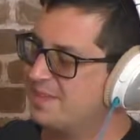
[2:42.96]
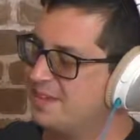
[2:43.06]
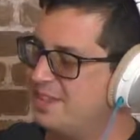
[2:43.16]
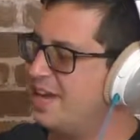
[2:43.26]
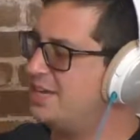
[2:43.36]

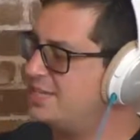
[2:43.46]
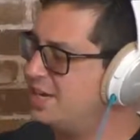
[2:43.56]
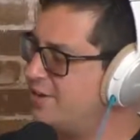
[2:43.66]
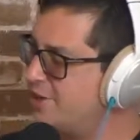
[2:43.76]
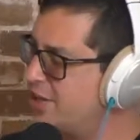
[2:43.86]
the
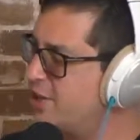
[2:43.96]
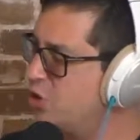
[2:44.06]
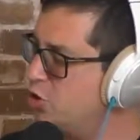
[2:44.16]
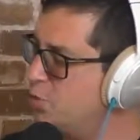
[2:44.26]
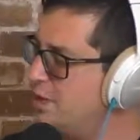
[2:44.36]
idea of a
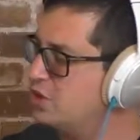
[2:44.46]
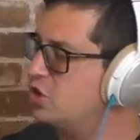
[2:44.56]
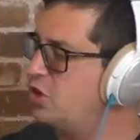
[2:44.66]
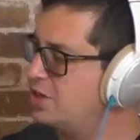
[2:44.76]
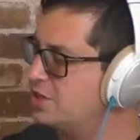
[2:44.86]
cube is
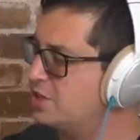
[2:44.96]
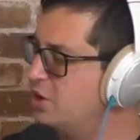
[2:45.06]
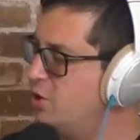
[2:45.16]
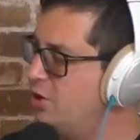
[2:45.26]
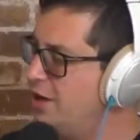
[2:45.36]

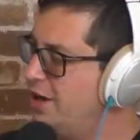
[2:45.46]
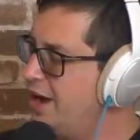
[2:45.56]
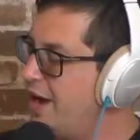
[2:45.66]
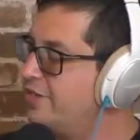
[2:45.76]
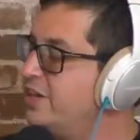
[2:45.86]
also,
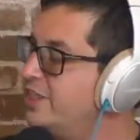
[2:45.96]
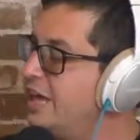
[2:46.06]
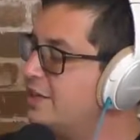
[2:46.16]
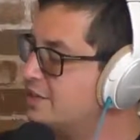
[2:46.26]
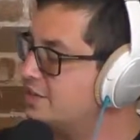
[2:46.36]
I think
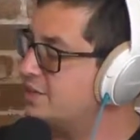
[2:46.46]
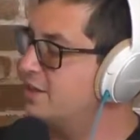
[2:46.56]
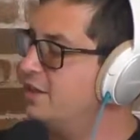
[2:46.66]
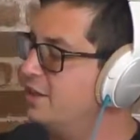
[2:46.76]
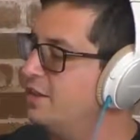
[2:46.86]
that's
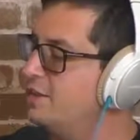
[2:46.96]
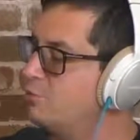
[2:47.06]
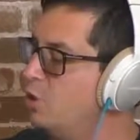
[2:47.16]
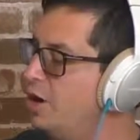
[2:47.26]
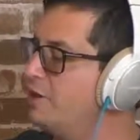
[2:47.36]

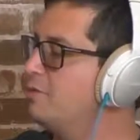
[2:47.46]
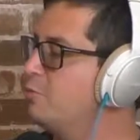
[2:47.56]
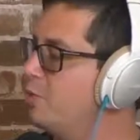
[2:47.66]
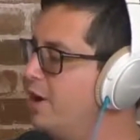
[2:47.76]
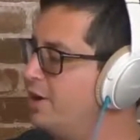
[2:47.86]
one
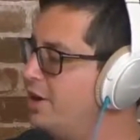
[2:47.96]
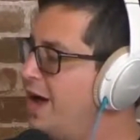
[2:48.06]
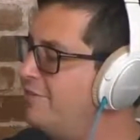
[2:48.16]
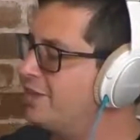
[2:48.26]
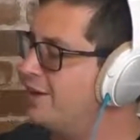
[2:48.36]
where you
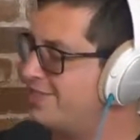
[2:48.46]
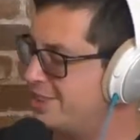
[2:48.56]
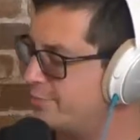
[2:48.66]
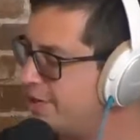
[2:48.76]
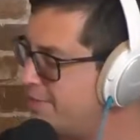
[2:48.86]
have to have a
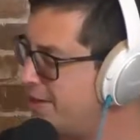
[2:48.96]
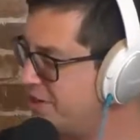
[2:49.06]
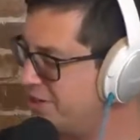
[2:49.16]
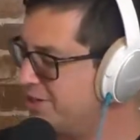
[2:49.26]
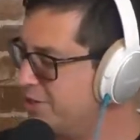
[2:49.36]

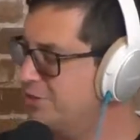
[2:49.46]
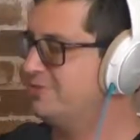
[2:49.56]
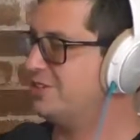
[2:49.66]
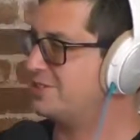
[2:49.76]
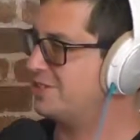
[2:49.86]
three-dimensional
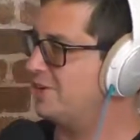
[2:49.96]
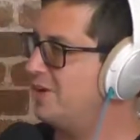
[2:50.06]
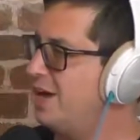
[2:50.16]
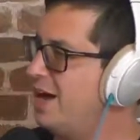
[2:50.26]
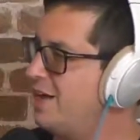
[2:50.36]
universe. So
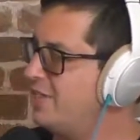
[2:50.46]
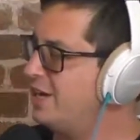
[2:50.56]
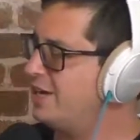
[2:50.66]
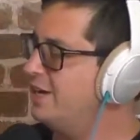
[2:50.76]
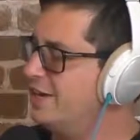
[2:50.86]
I
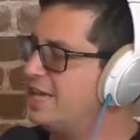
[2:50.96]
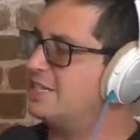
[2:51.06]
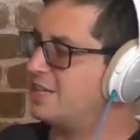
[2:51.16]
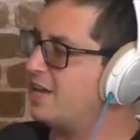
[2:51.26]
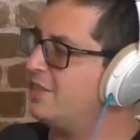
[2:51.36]
think
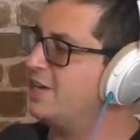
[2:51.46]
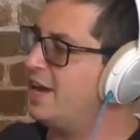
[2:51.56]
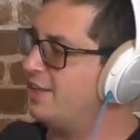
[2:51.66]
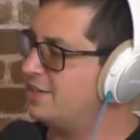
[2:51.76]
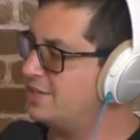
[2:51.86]

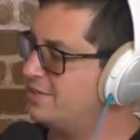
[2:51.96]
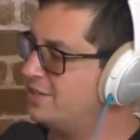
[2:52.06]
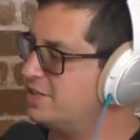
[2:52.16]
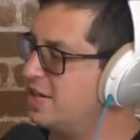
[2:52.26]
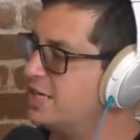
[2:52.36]
alien
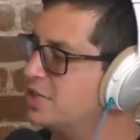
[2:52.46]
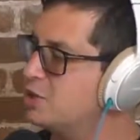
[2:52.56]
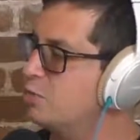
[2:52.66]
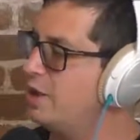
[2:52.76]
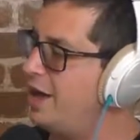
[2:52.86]

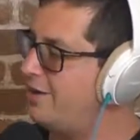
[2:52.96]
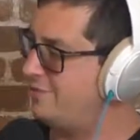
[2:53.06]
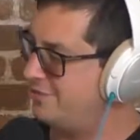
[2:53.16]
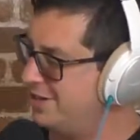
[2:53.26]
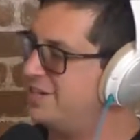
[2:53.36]
civilizations will
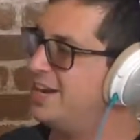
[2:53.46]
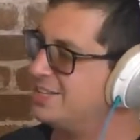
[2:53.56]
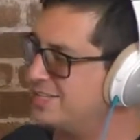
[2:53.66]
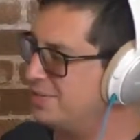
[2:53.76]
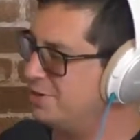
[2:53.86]
have a
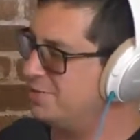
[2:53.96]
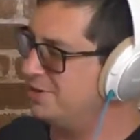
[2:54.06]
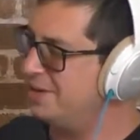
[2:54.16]
chance cube,